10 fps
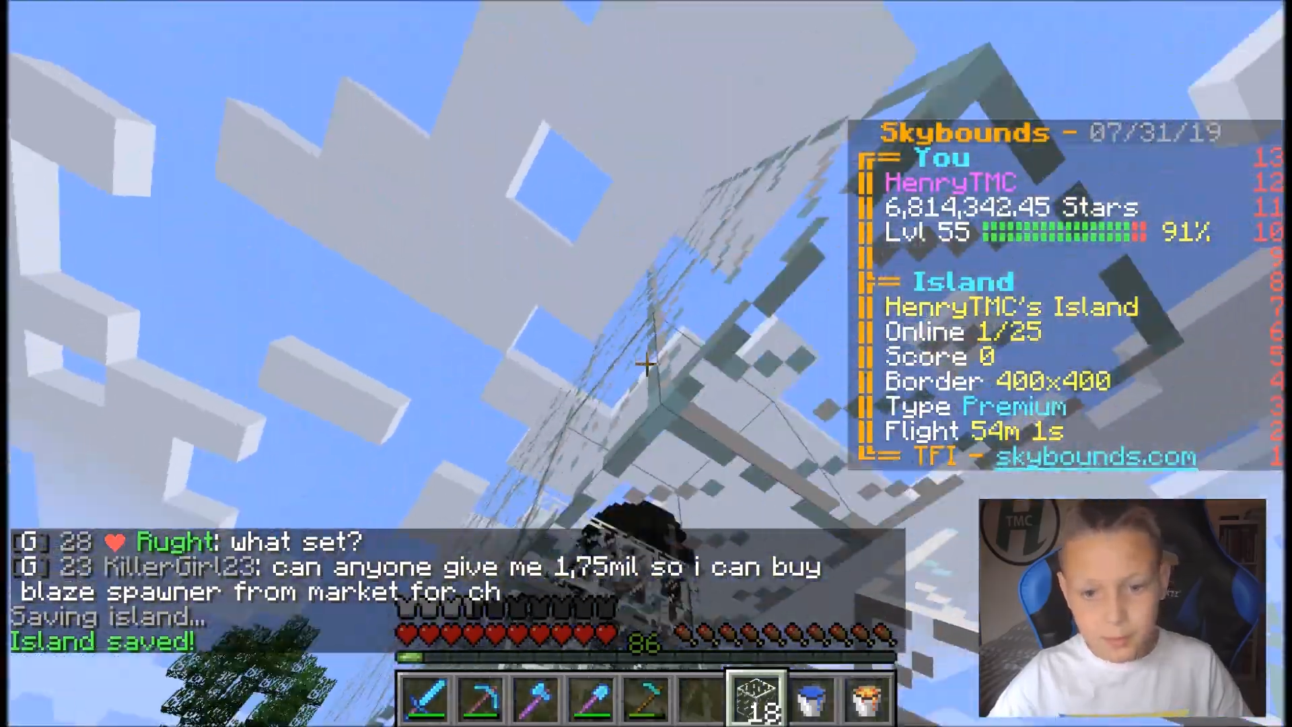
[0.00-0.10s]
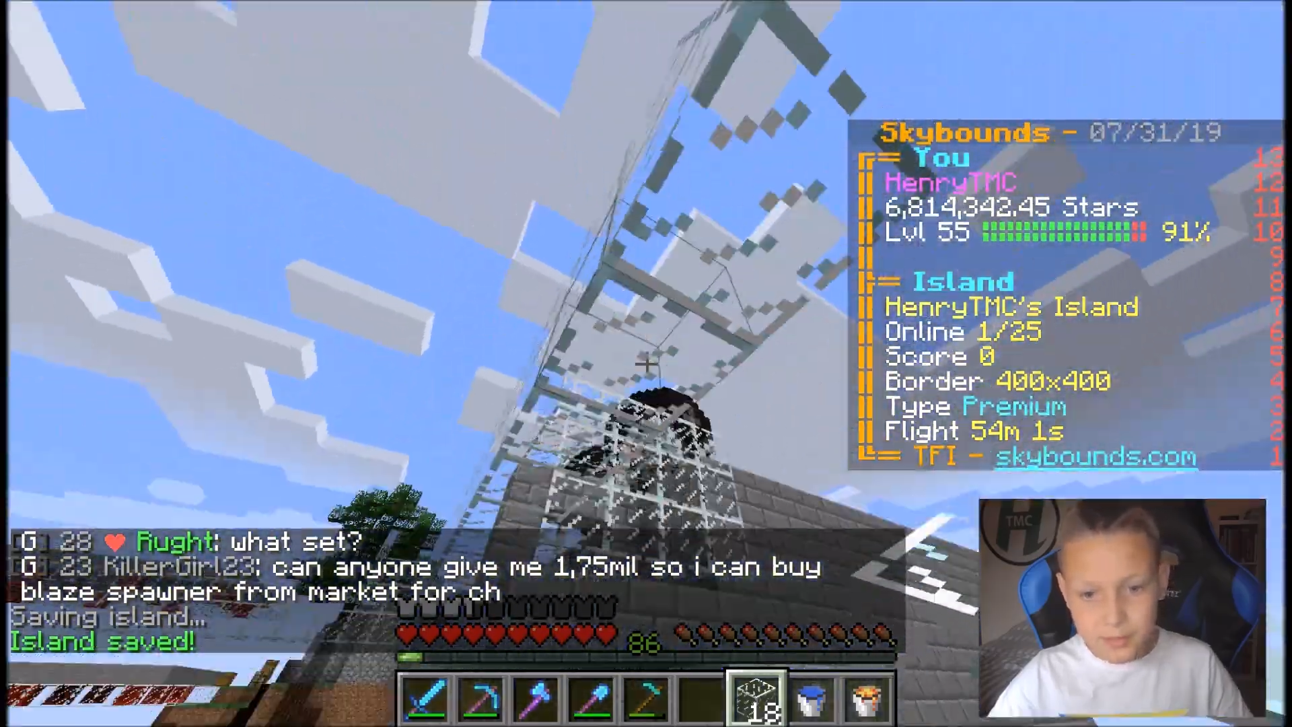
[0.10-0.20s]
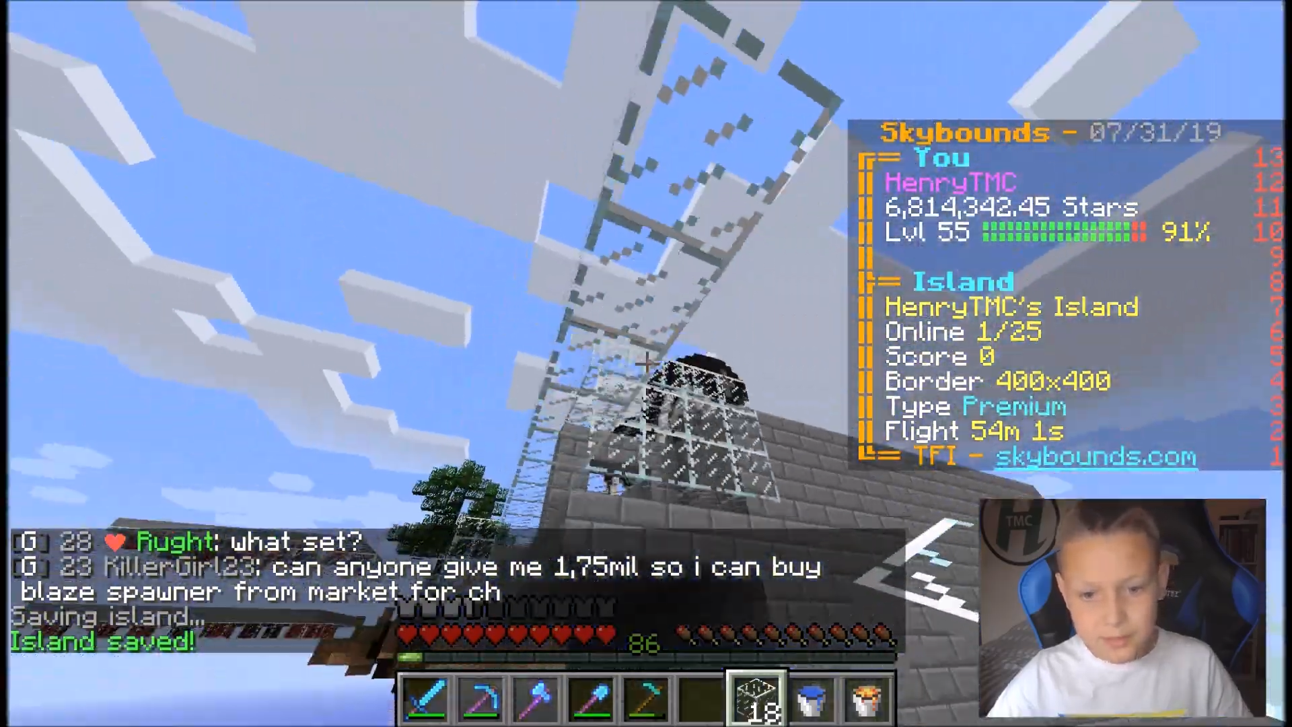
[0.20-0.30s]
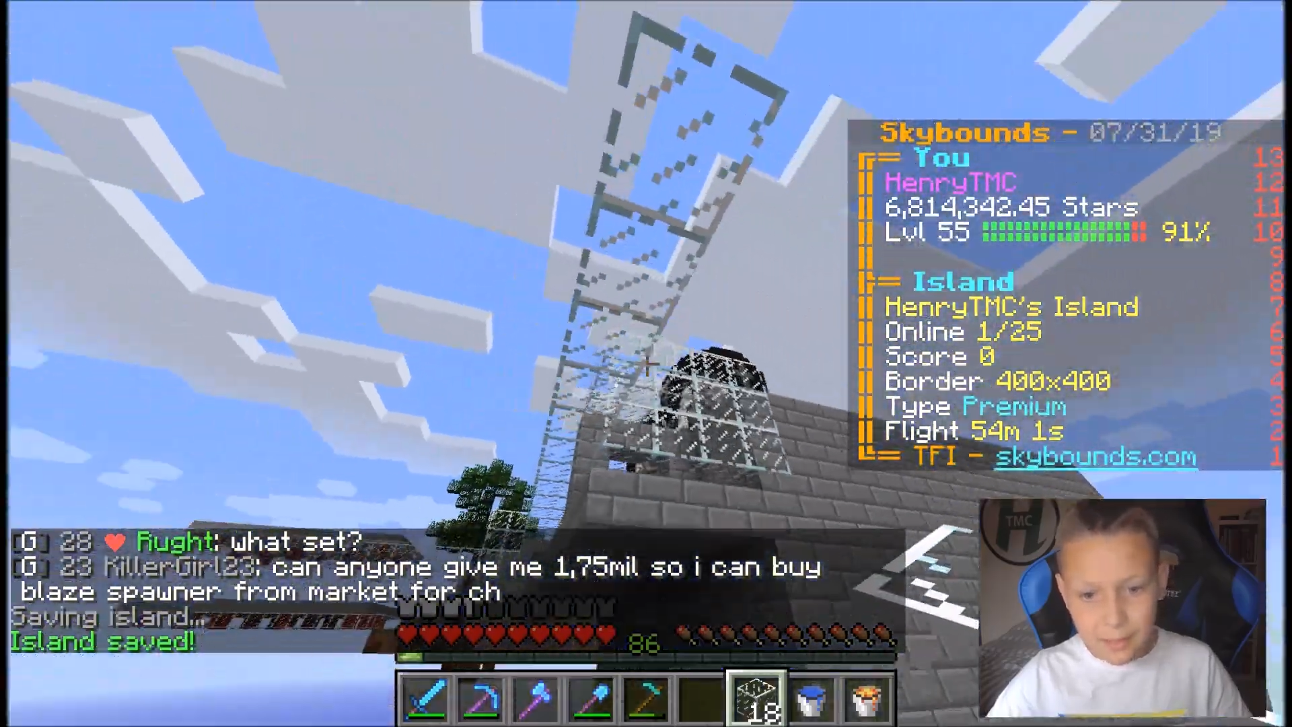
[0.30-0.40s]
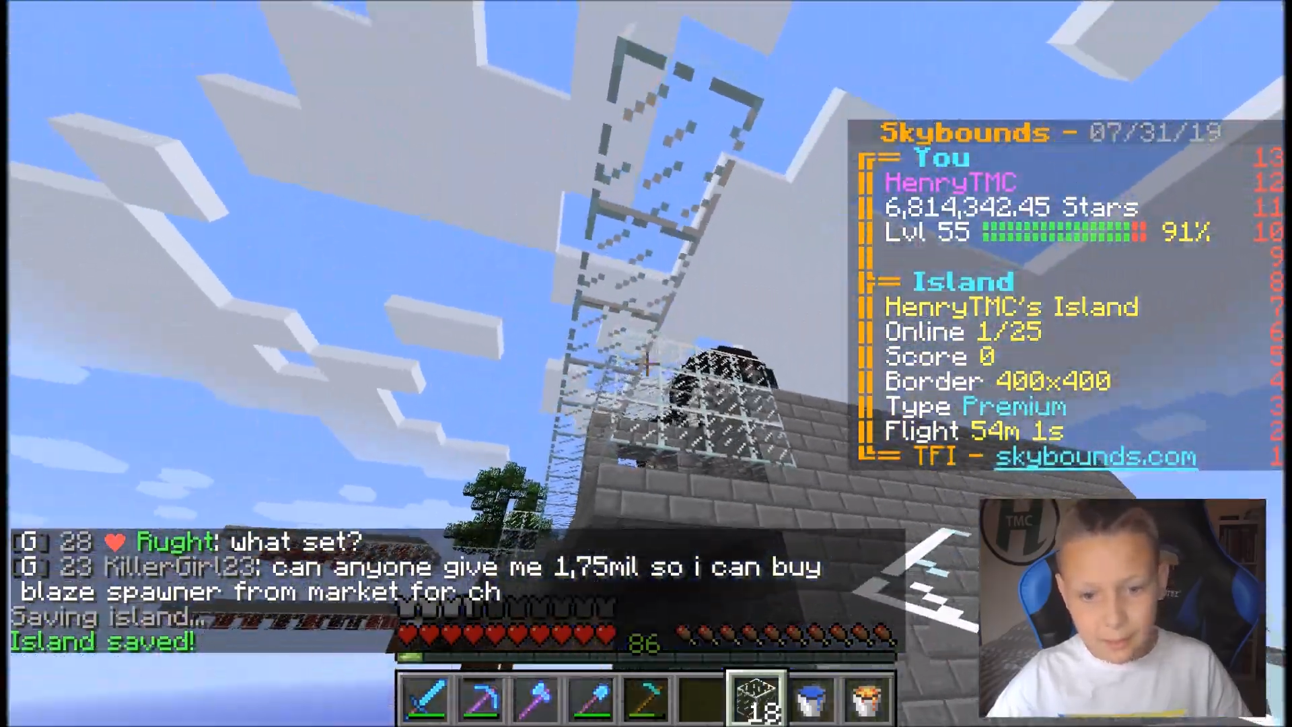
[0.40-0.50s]

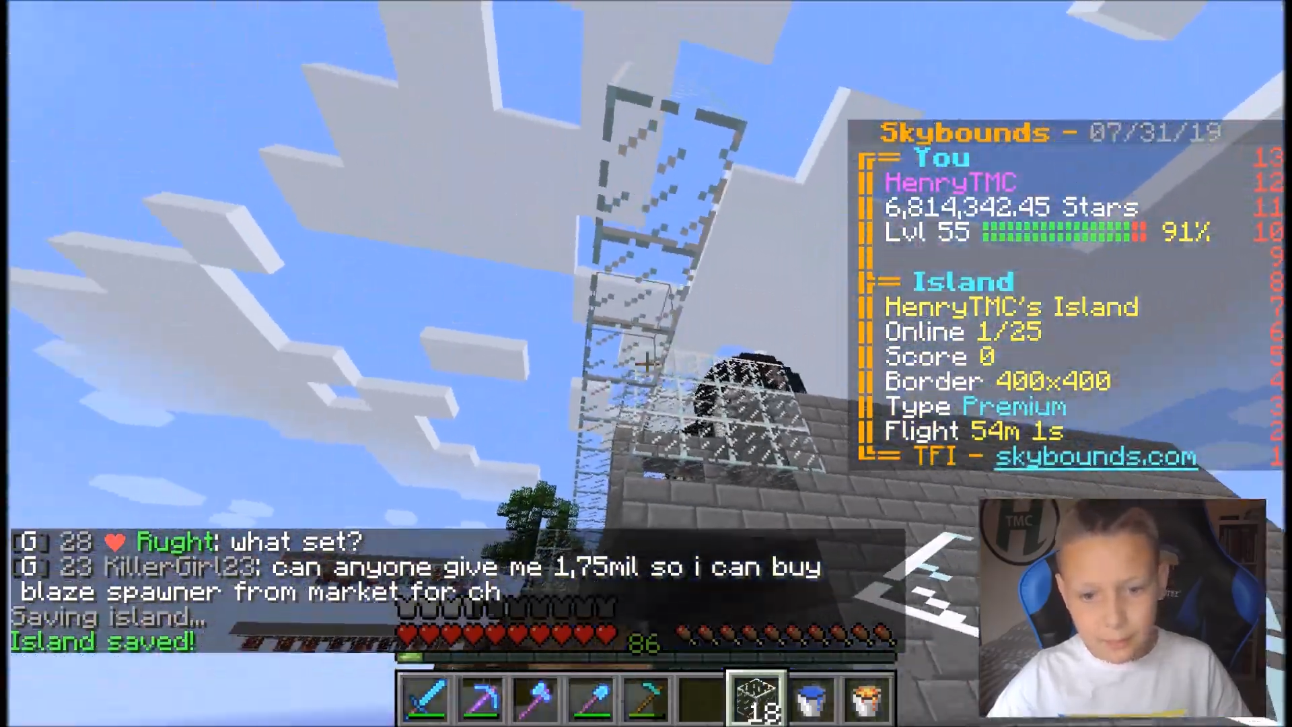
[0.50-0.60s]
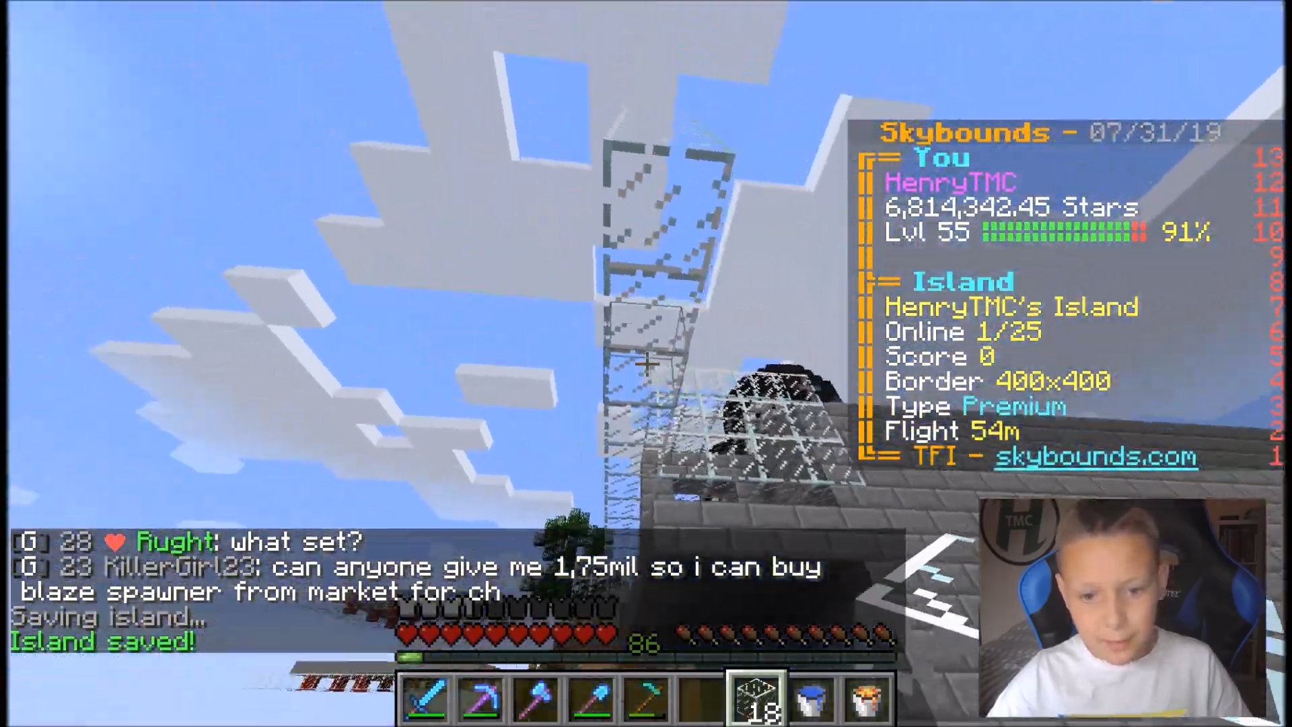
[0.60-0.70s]
bit down